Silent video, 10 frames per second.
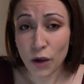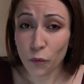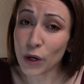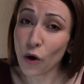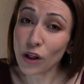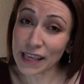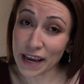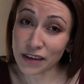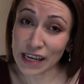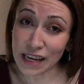We all
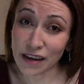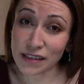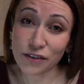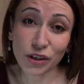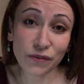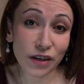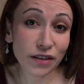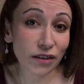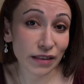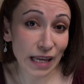carry in us
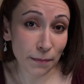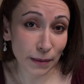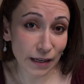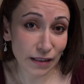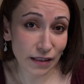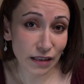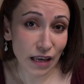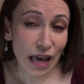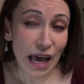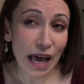universal templates,
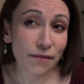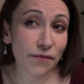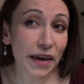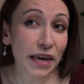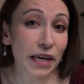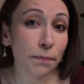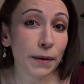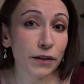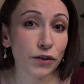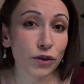a vague
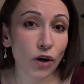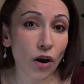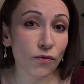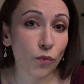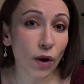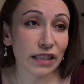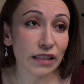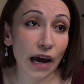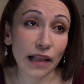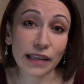picture of what
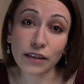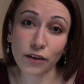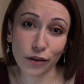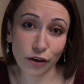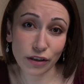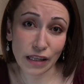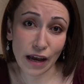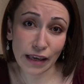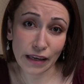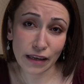a leader looks
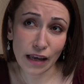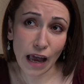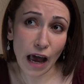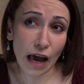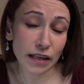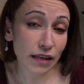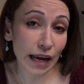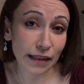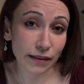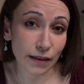like, a
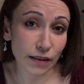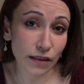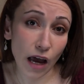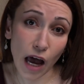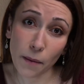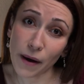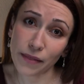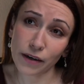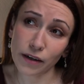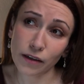scientist, a
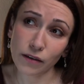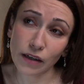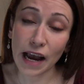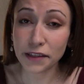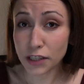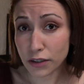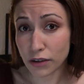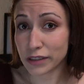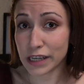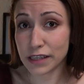mother, a
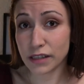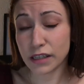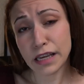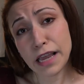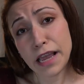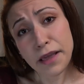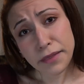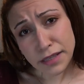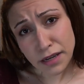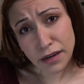terrorist.
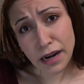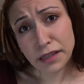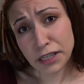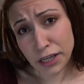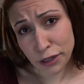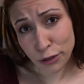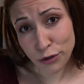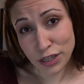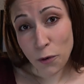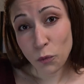These are not
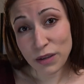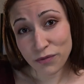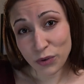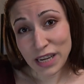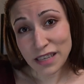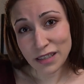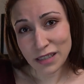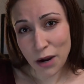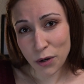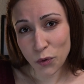conclusions we've reasoned
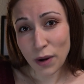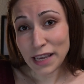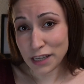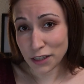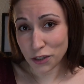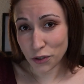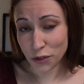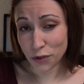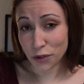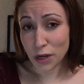our way
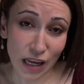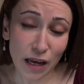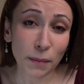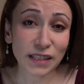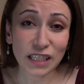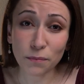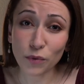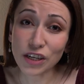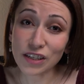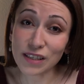into, but
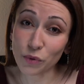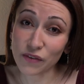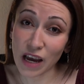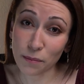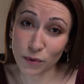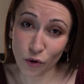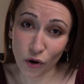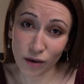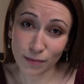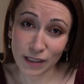impressions we've
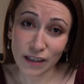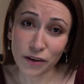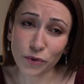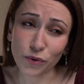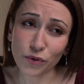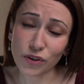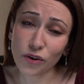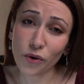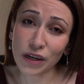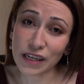absorbed through
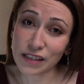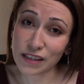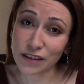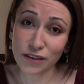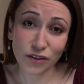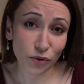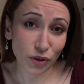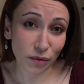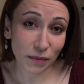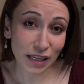stories, social
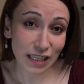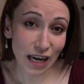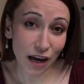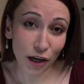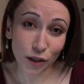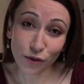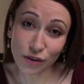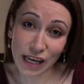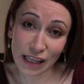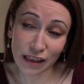media, news
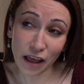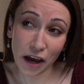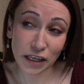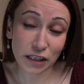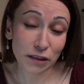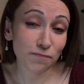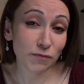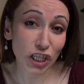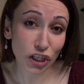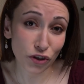headlines,
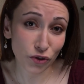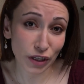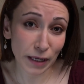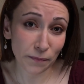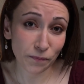history,